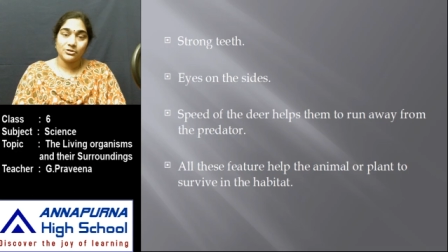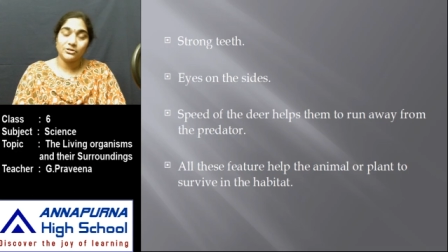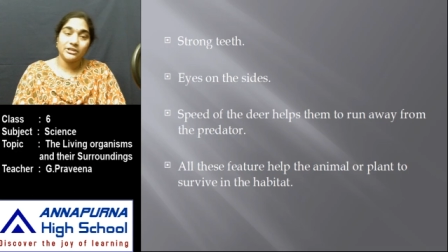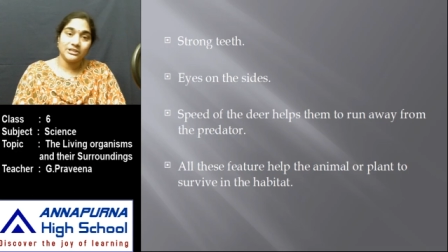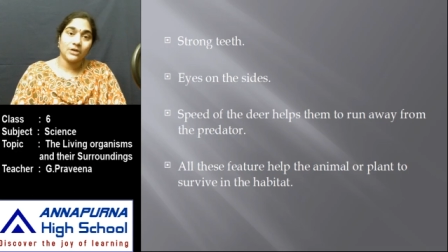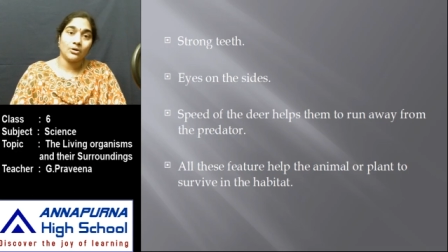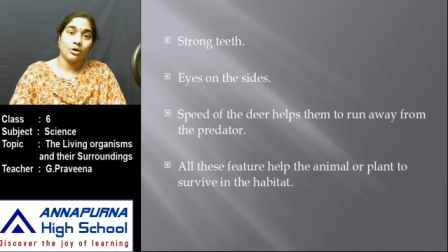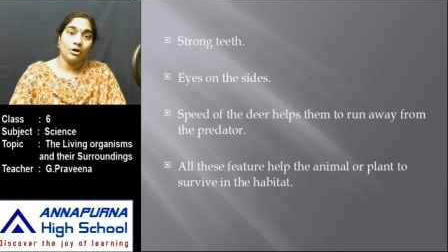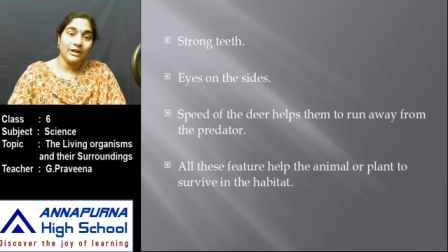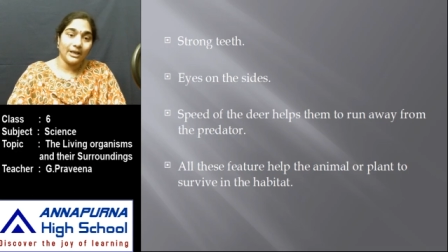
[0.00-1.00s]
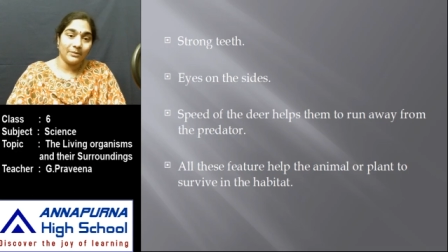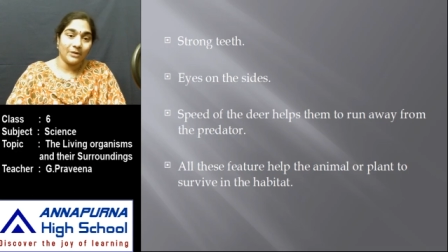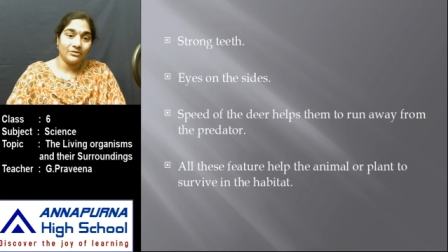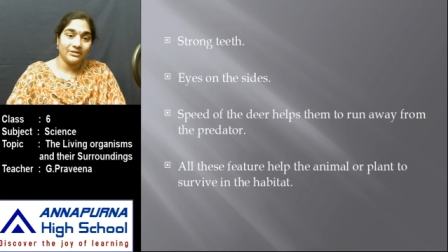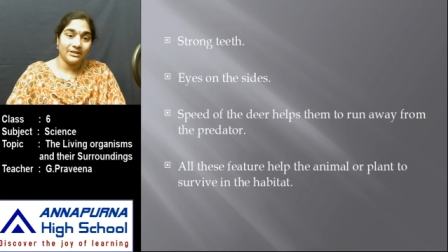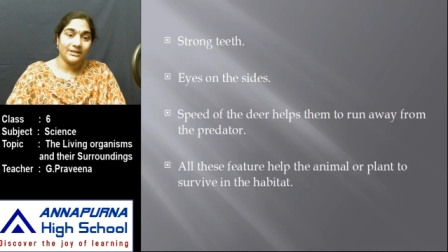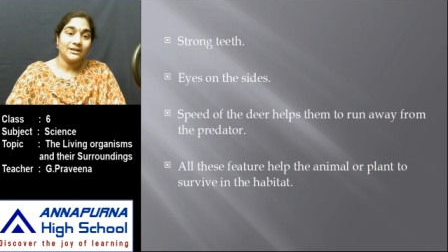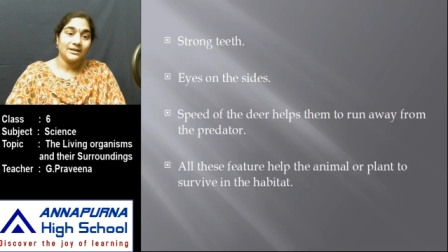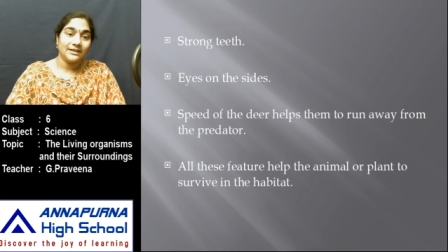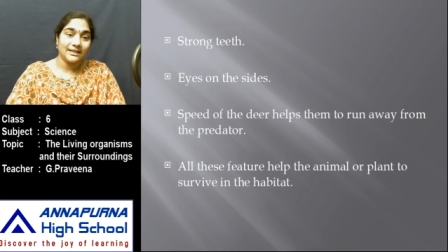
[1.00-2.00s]
So these are all about
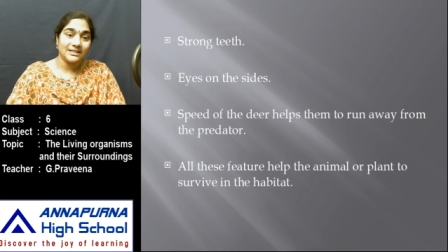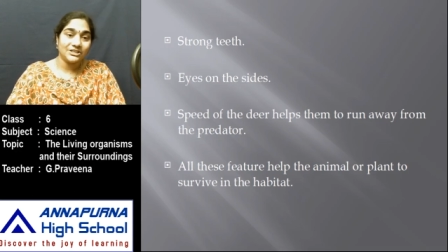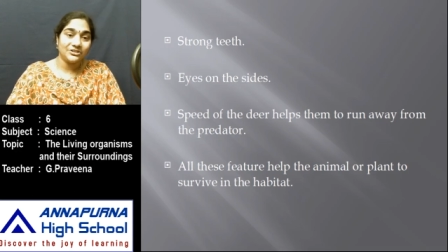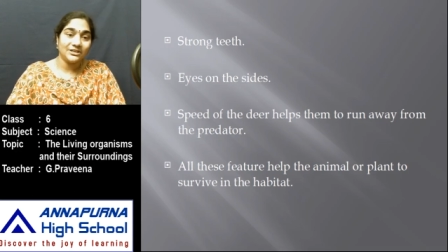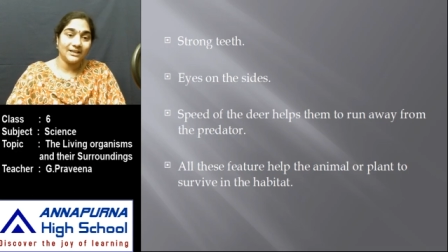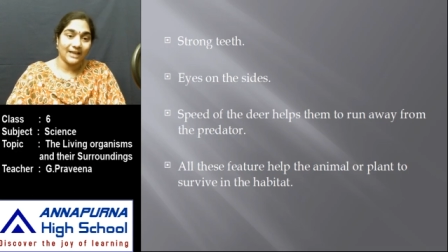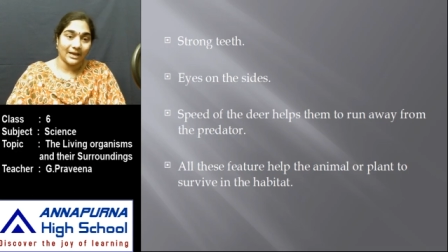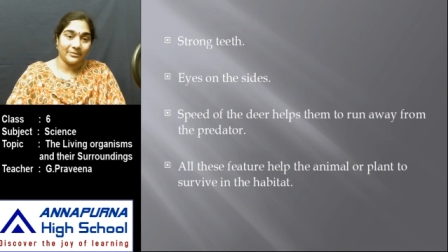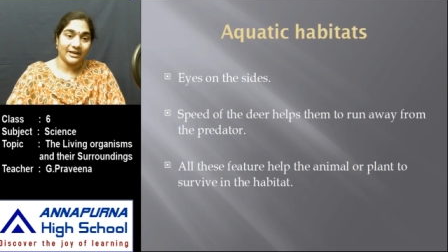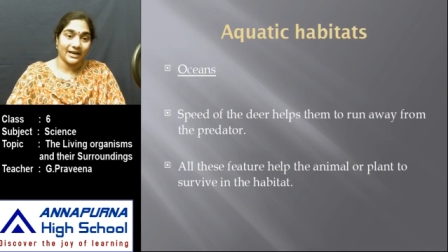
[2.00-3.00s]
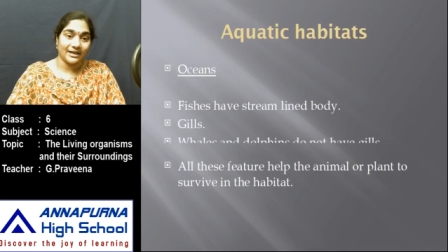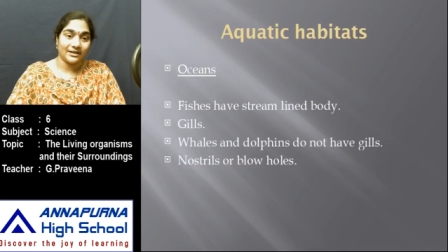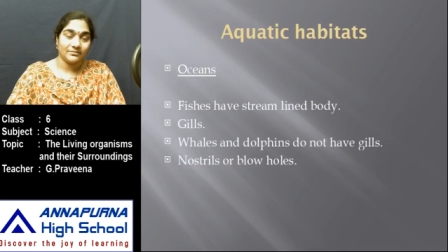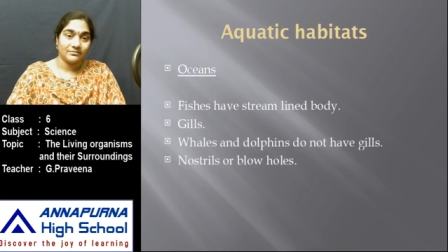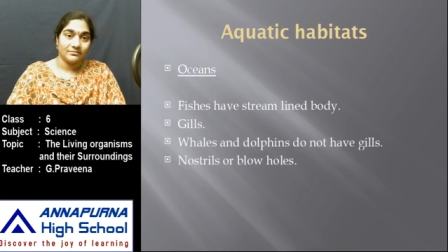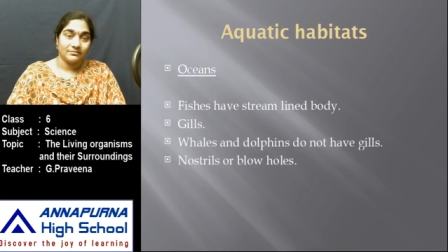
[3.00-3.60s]
the terrestrial habitat.